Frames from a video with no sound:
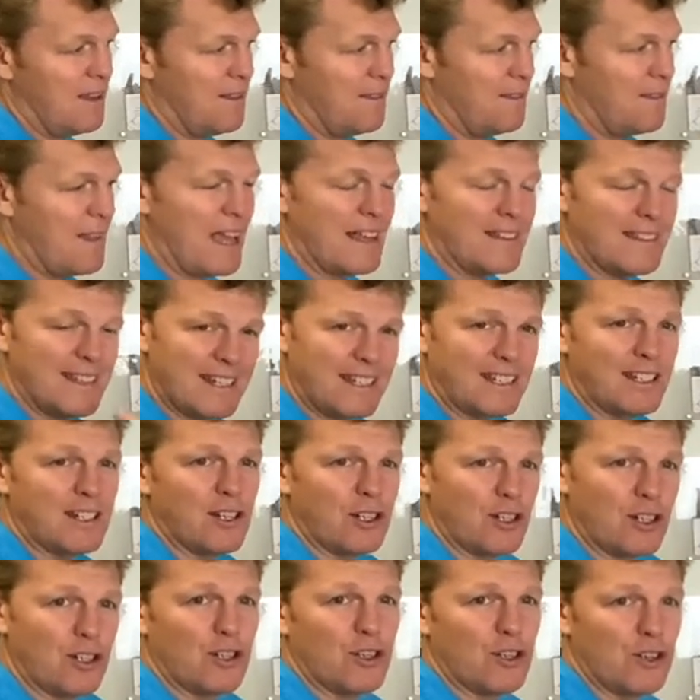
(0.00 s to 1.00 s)
That then
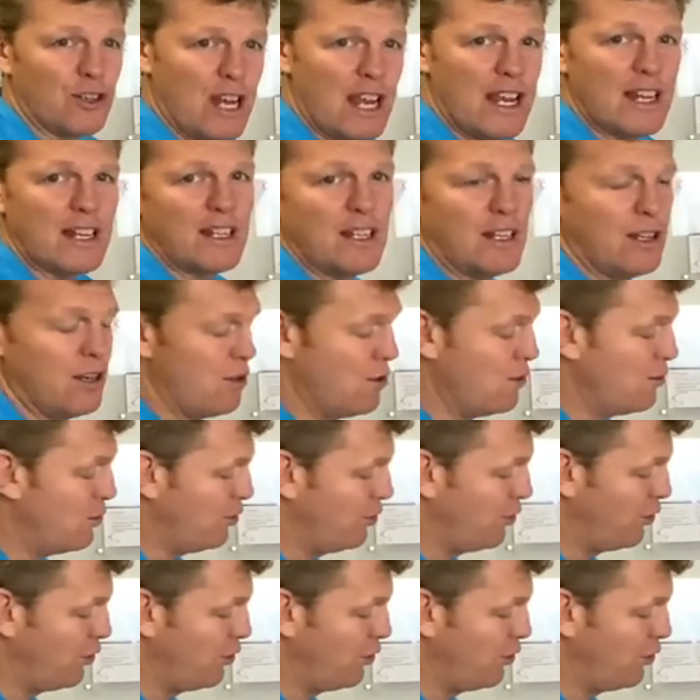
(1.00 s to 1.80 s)
can create load.